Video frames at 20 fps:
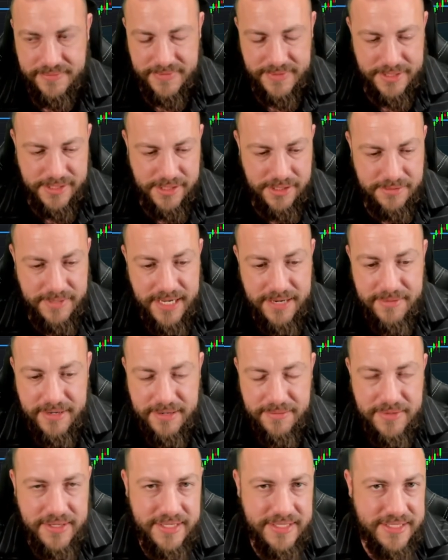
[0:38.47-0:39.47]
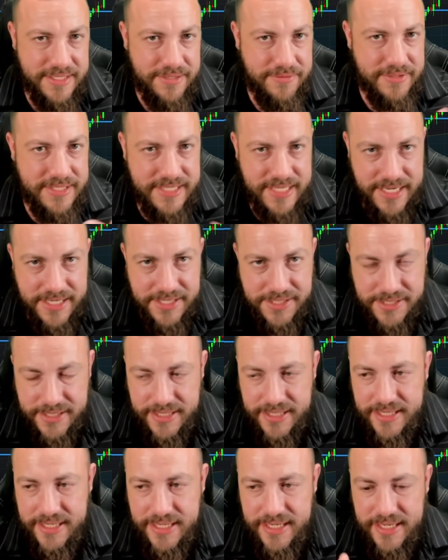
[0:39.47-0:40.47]
Excuse me, how to make millions in a
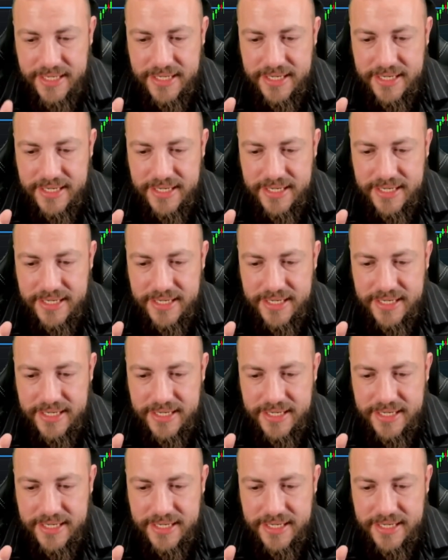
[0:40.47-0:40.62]
recession.